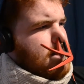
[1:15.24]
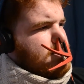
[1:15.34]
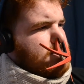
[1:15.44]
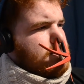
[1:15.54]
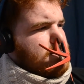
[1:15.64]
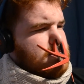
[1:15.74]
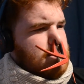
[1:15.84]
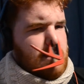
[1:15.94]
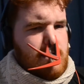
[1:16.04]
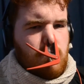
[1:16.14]
it's
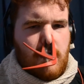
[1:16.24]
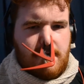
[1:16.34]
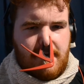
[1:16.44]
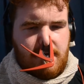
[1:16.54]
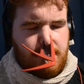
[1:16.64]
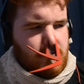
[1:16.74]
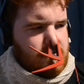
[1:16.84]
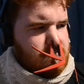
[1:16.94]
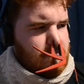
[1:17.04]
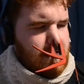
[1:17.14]
certainly worth it, but
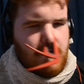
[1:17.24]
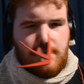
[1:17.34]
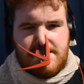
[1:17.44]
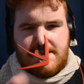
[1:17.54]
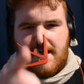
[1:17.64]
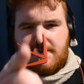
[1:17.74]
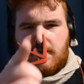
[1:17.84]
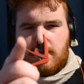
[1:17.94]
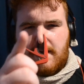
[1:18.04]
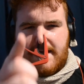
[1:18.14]
how do I start to
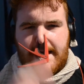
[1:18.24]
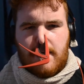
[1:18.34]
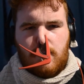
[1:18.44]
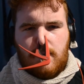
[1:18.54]
look like you?